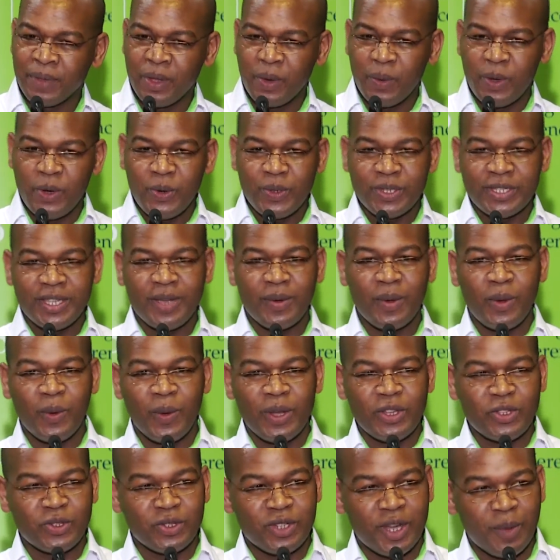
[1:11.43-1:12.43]
When we say we
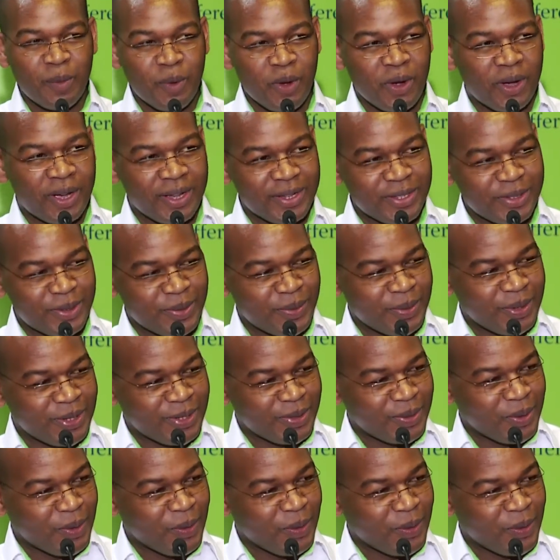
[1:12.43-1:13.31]
want to double our customers,